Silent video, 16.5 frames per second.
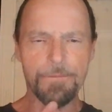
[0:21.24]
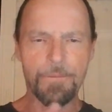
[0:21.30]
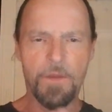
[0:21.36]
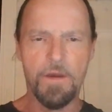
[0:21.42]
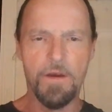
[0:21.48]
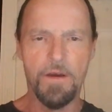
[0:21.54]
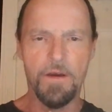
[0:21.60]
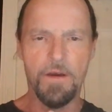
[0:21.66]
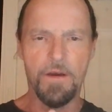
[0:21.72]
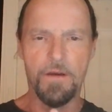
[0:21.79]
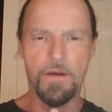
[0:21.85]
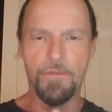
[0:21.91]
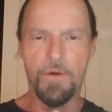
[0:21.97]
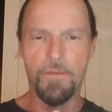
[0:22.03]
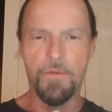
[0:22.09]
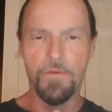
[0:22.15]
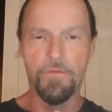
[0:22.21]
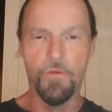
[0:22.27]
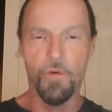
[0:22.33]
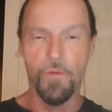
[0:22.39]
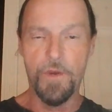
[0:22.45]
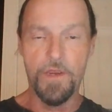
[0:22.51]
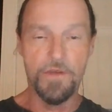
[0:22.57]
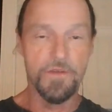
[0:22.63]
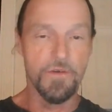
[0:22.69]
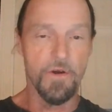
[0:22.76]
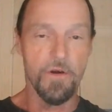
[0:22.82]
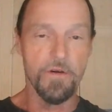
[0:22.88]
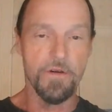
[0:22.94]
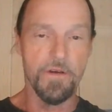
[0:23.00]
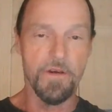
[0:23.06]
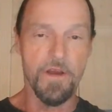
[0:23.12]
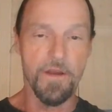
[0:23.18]
But before we get
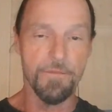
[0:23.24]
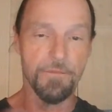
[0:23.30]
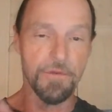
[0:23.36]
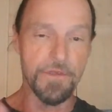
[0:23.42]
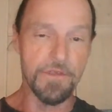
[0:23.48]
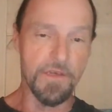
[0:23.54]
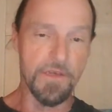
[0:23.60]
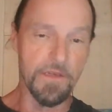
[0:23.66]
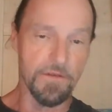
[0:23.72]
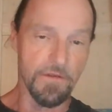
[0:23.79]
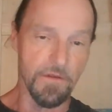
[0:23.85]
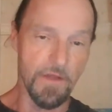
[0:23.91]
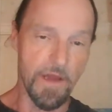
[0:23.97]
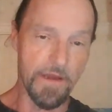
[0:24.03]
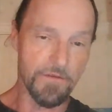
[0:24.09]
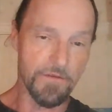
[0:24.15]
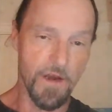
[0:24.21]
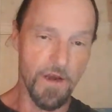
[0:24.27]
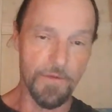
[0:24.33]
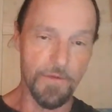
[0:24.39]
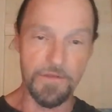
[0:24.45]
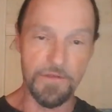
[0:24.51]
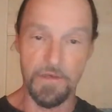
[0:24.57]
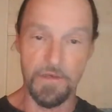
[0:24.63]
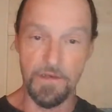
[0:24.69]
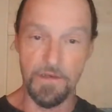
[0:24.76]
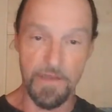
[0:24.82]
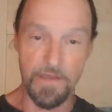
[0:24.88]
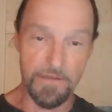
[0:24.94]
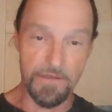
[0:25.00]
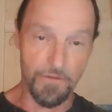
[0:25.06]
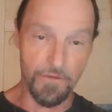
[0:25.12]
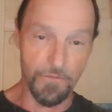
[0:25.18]
started tonight, please hit the likes, comments, and hit
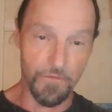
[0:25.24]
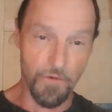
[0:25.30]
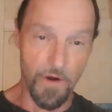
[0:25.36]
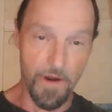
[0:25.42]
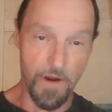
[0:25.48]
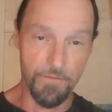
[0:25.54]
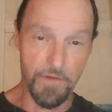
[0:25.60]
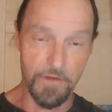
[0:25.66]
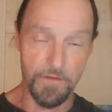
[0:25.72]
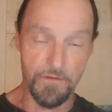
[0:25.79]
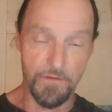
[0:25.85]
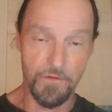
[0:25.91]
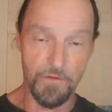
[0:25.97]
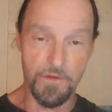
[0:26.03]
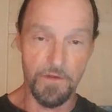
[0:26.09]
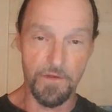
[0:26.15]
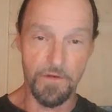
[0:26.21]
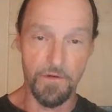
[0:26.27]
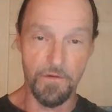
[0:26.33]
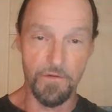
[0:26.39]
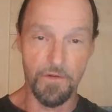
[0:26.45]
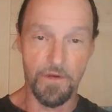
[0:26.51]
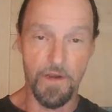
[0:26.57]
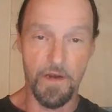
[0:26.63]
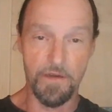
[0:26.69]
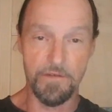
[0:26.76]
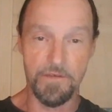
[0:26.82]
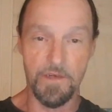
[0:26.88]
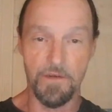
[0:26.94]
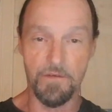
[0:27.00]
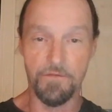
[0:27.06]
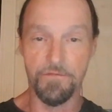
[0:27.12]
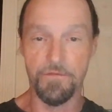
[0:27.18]
that subscribe button so you can hear the
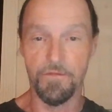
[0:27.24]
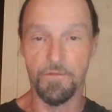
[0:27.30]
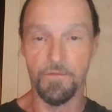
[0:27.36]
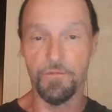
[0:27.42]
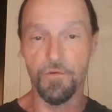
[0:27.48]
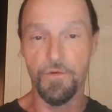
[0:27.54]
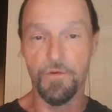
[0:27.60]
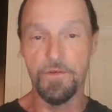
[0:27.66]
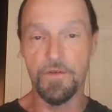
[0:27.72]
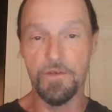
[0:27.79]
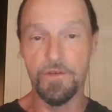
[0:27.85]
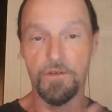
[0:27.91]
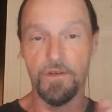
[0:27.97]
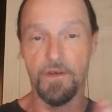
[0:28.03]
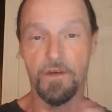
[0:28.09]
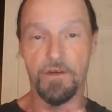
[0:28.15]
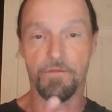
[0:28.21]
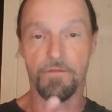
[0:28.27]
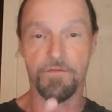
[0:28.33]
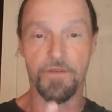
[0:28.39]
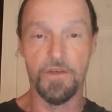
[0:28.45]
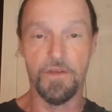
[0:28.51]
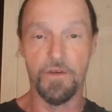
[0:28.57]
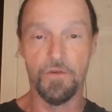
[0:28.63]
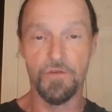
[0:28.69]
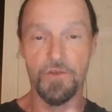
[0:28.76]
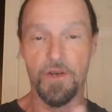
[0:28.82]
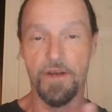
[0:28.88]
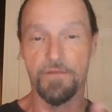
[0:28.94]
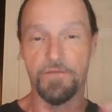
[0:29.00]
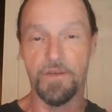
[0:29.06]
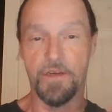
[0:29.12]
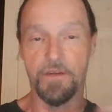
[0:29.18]
content from previous videos that
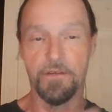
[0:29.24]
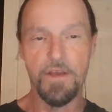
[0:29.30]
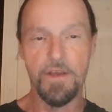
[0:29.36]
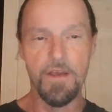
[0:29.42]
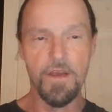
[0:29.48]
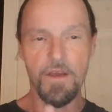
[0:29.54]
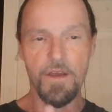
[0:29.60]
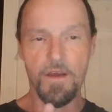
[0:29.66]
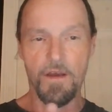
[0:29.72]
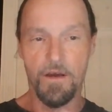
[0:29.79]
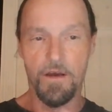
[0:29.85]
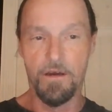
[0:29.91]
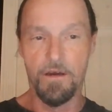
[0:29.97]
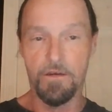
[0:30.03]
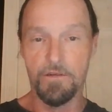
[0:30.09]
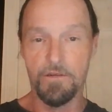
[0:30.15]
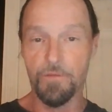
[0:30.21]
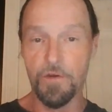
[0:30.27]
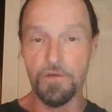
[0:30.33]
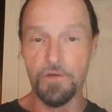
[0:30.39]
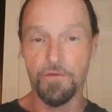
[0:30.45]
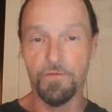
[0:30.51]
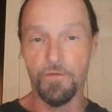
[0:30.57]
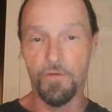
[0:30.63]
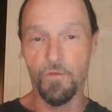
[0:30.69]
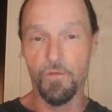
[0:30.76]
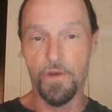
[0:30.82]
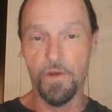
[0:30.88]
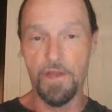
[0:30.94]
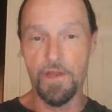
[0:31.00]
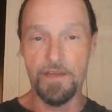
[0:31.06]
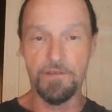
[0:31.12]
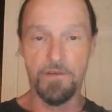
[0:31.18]
I've done. Especially for the
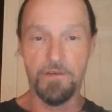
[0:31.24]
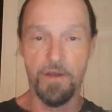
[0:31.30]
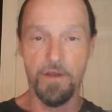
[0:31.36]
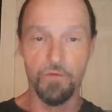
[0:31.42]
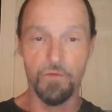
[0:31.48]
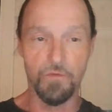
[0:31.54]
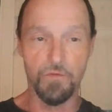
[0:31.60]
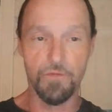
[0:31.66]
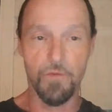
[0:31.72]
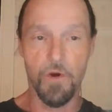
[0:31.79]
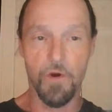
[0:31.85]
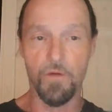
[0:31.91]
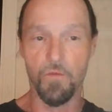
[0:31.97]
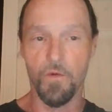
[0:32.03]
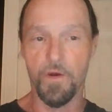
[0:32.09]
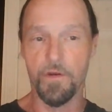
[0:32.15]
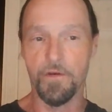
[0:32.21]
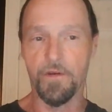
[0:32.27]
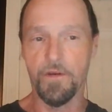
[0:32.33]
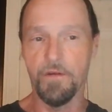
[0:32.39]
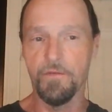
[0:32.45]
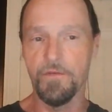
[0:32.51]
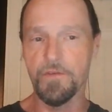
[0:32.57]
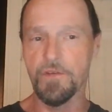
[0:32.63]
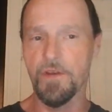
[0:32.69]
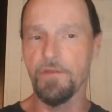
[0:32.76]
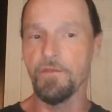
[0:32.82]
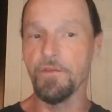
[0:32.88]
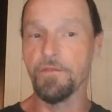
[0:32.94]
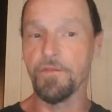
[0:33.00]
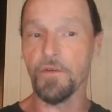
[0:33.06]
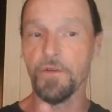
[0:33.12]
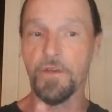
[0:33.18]
one last night, which was part 1 of the 7
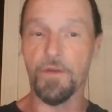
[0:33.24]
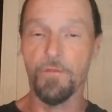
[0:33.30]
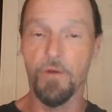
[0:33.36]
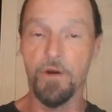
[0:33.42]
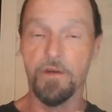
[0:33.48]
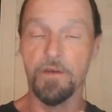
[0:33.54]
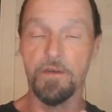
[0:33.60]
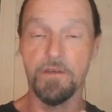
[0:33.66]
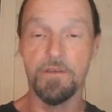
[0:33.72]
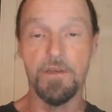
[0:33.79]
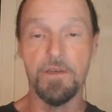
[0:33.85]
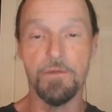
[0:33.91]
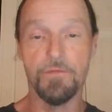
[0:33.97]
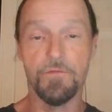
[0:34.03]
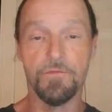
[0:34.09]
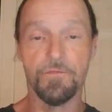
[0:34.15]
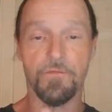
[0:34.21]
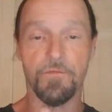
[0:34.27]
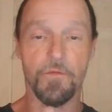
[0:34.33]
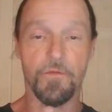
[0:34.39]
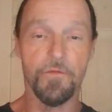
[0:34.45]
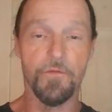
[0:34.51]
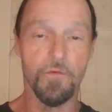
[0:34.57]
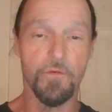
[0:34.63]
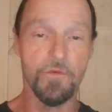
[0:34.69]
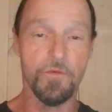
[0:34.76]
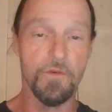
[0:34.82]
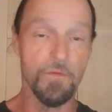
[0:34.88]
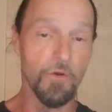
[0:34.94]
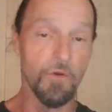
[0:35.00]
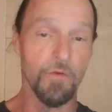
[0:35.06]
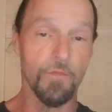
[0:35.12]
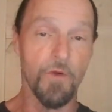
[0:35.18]
affiliate marketing tips to
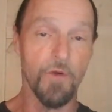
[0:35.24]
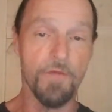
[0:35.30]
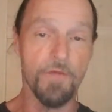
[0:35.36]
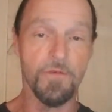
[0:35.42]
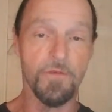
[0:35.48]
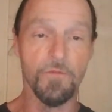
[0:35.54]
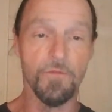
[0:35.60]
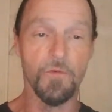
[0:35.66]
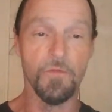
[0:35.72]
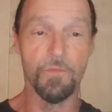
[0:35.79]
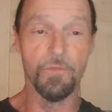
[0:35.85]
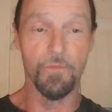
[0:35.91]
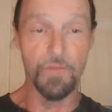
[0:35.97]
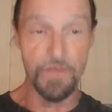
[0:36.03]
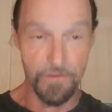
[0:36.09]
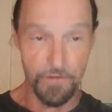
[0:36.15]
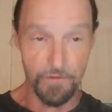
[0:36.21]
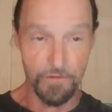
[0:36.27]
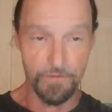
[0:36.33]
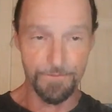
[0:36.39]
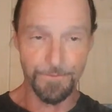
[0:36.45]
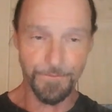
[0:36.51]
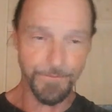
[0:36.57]
build a profitable business.